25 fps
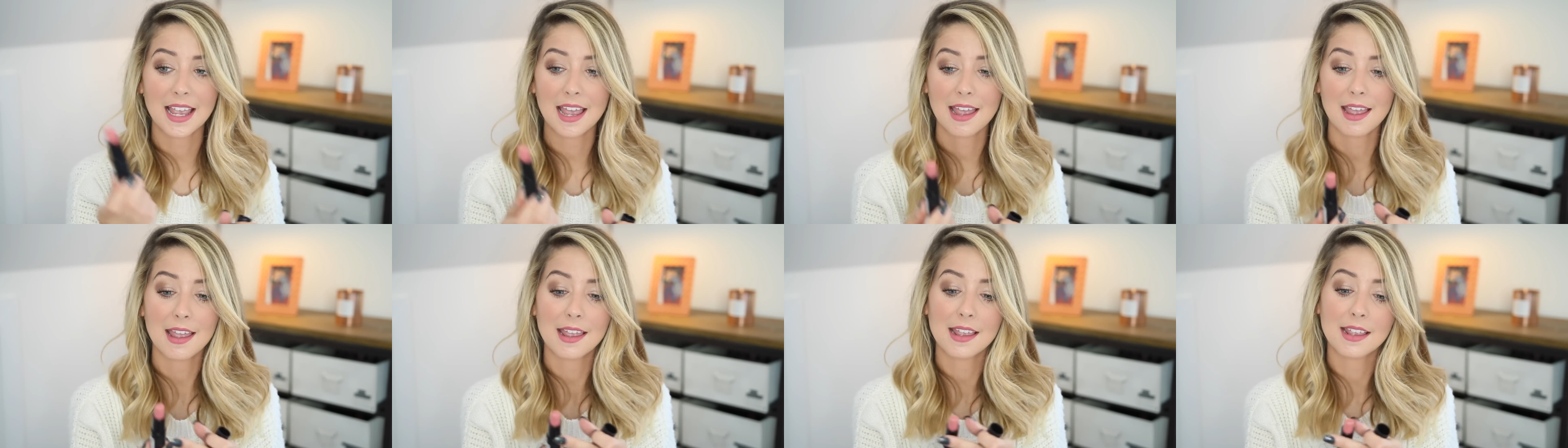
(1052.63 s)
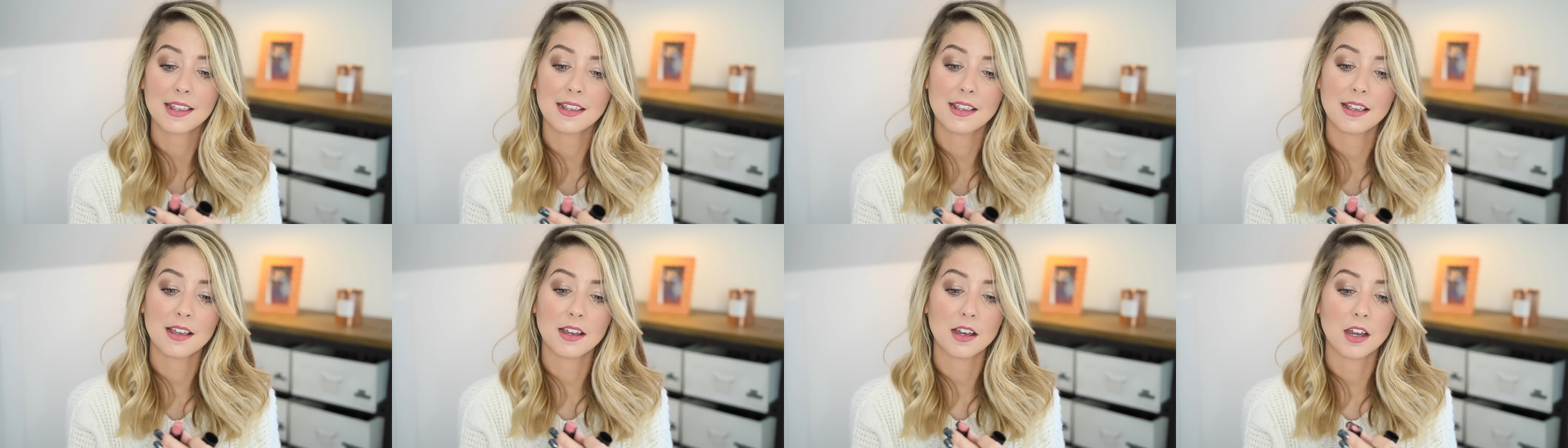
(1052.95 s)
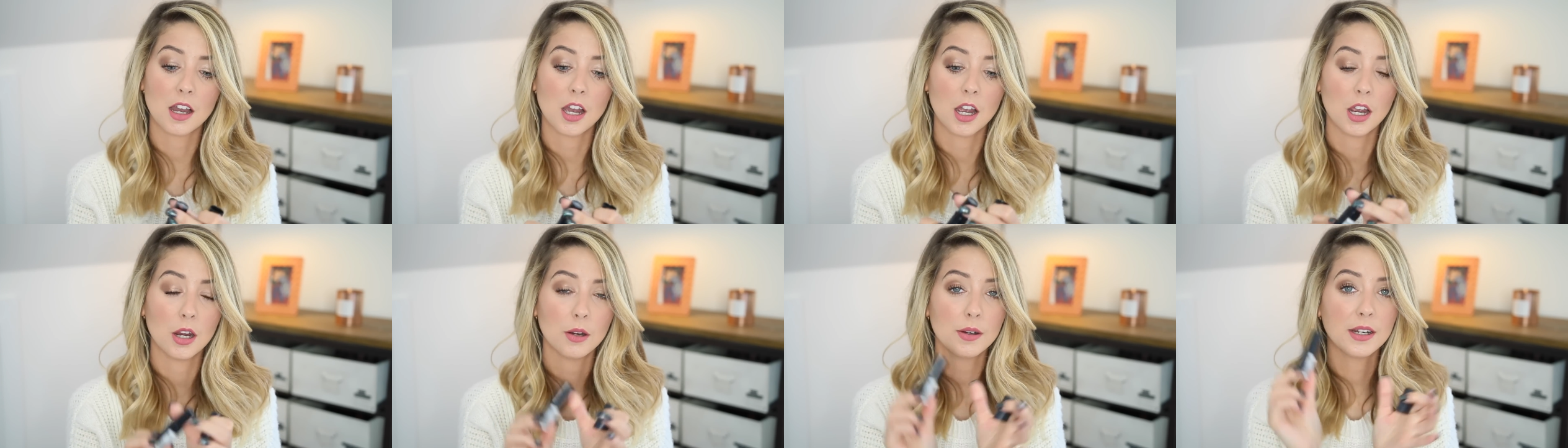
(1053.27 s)
a
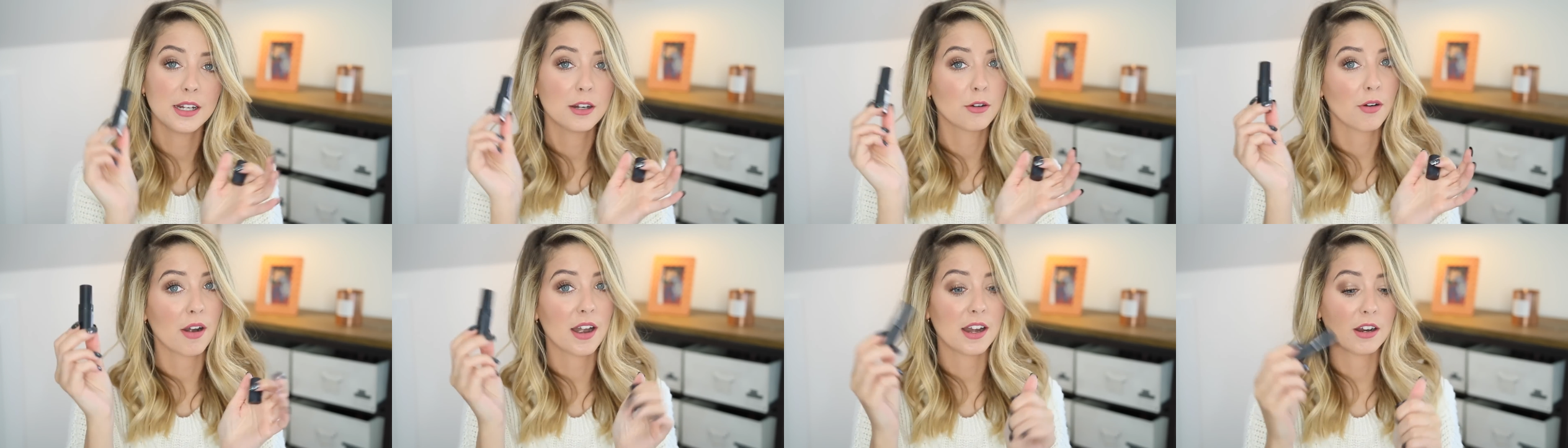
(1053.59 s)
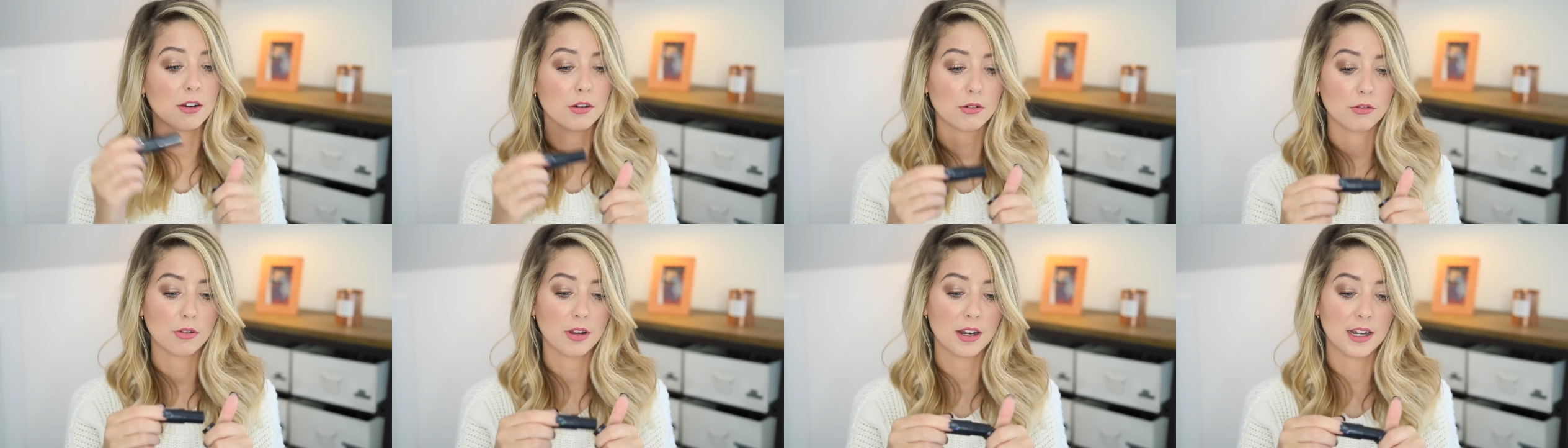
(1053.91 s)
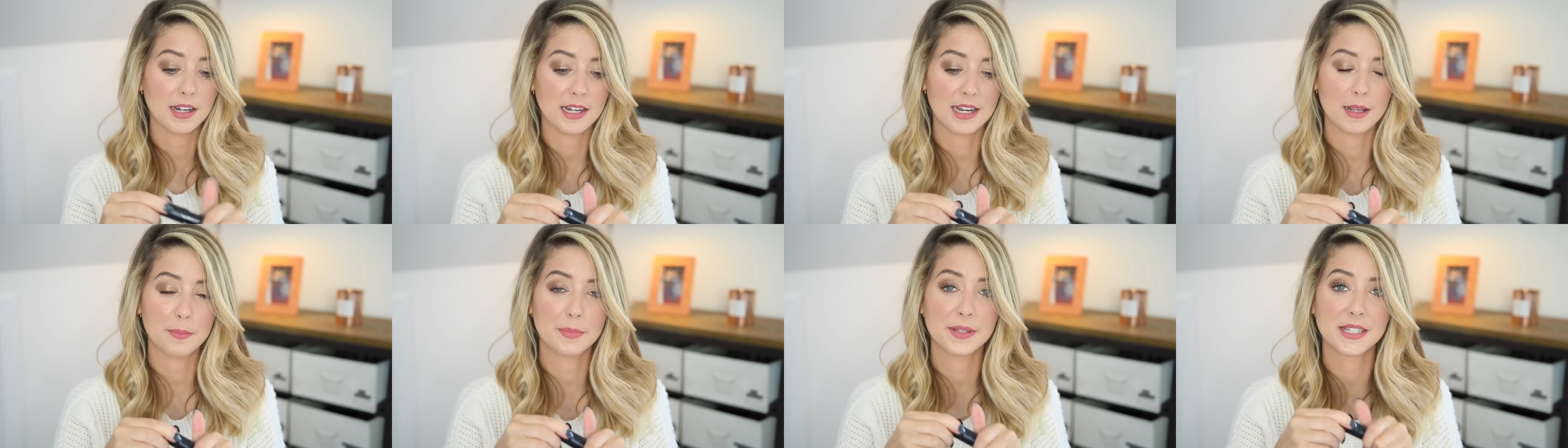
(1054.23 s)
holy grail
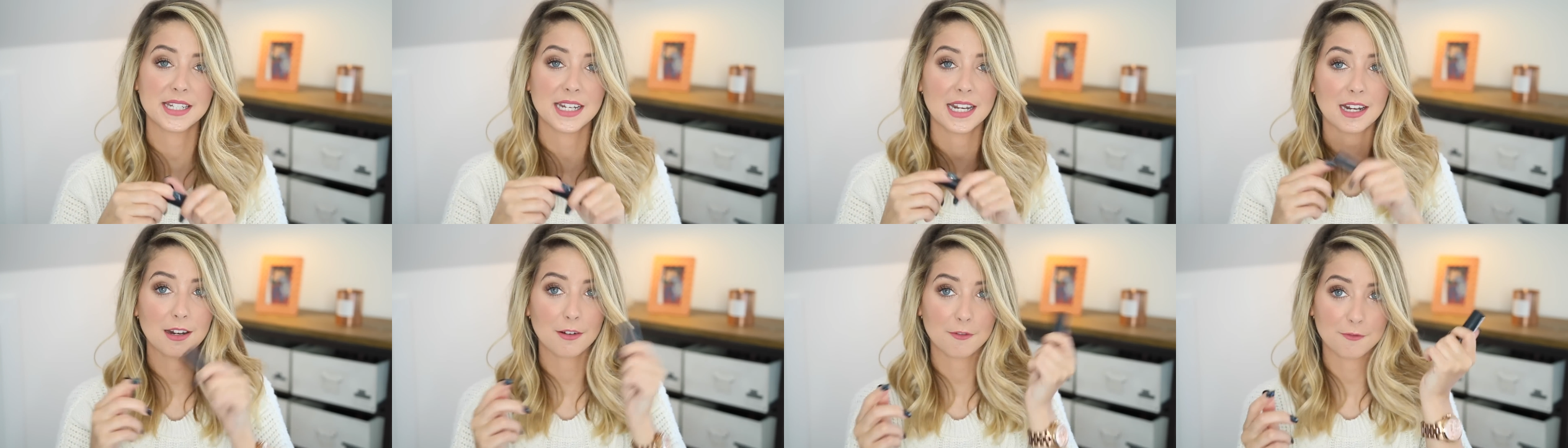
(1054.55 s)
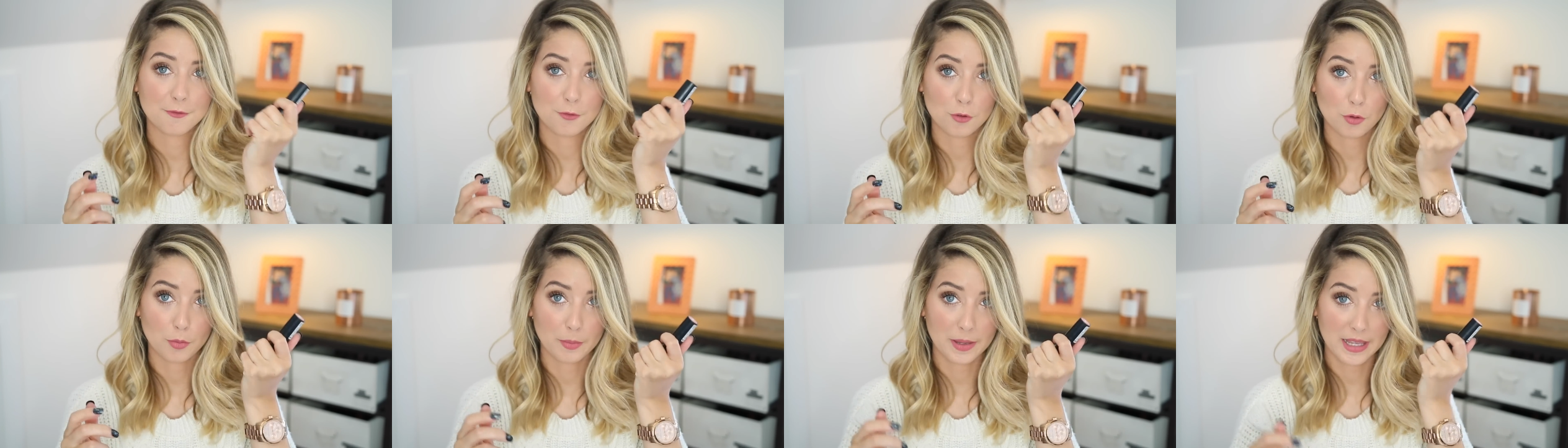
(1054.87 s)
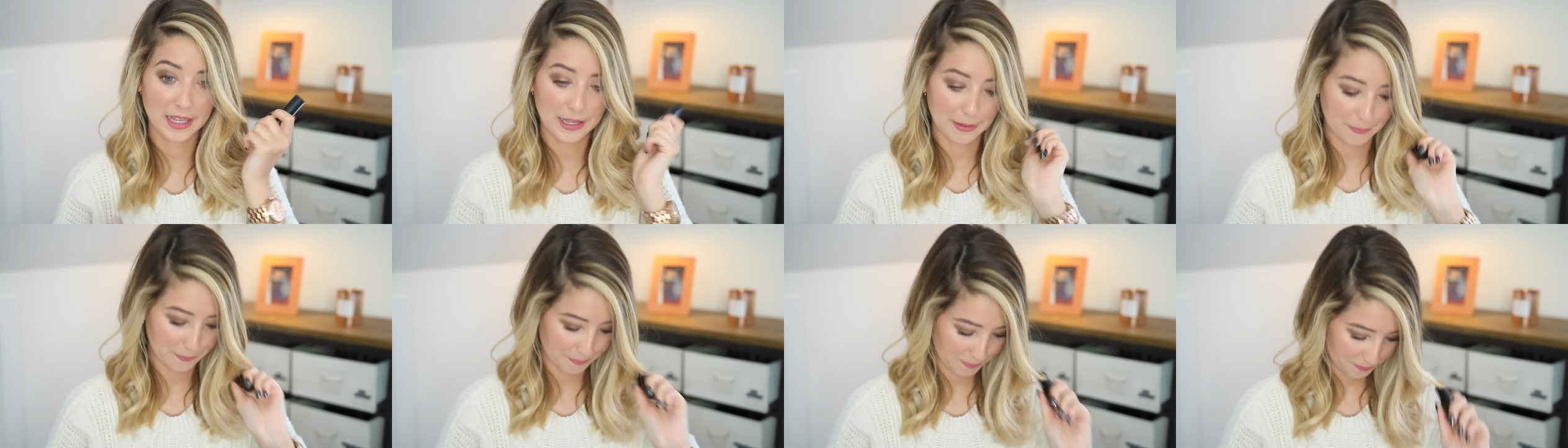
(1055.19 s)
lipstick for
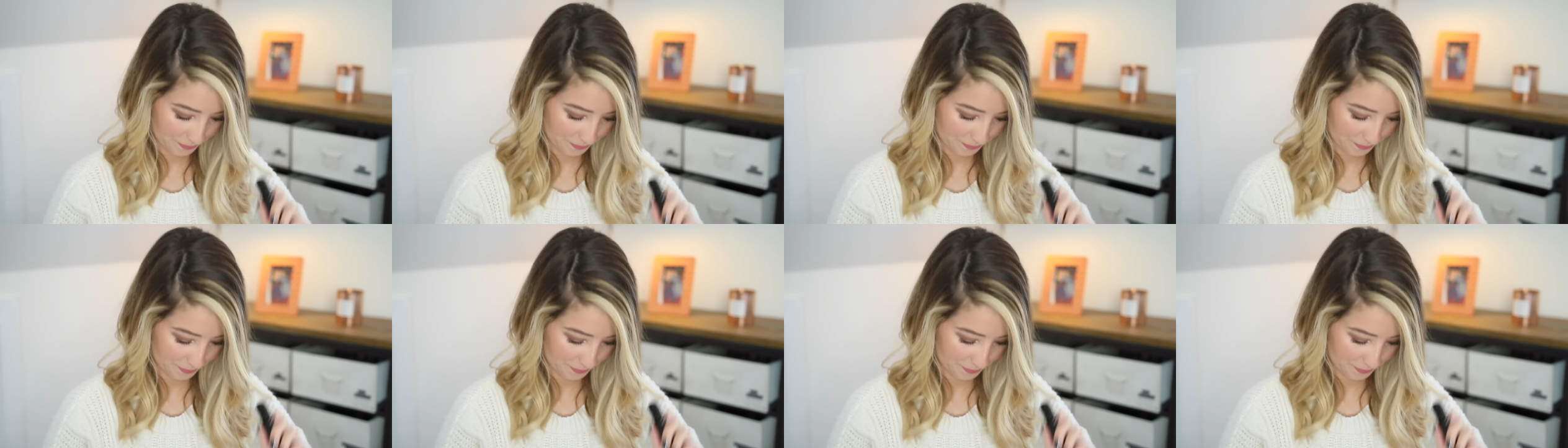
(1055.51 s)
me.